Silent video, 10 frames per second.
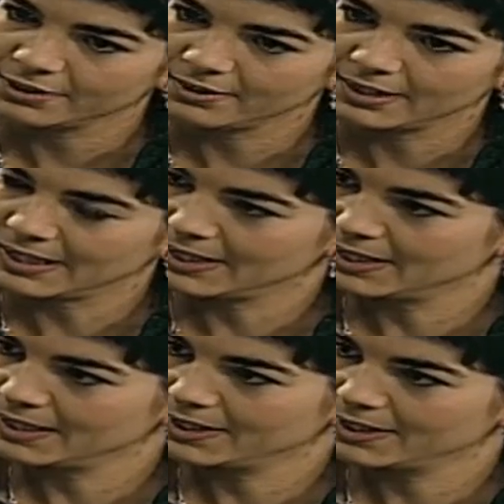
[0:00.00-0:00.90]
Don't
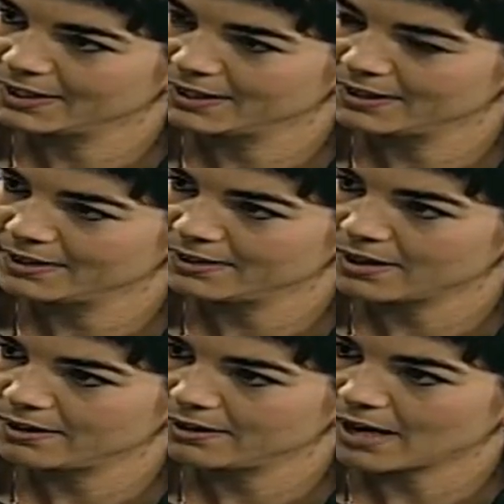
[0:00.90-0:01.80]
lean
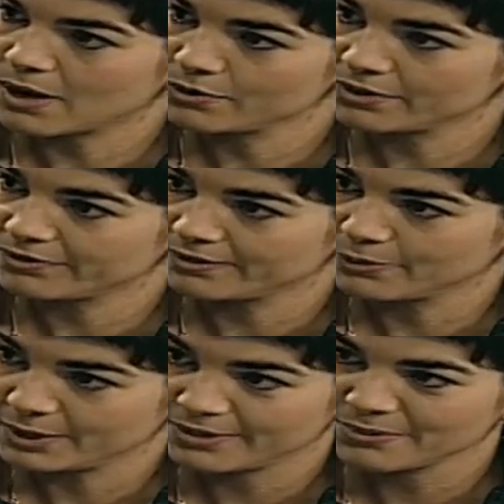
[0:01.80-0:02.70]
out of
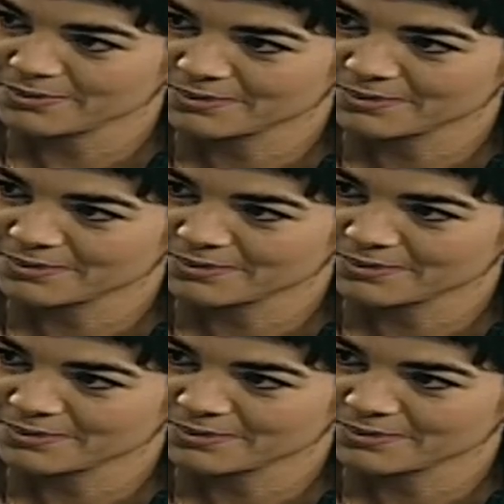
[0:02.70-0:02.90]
the window.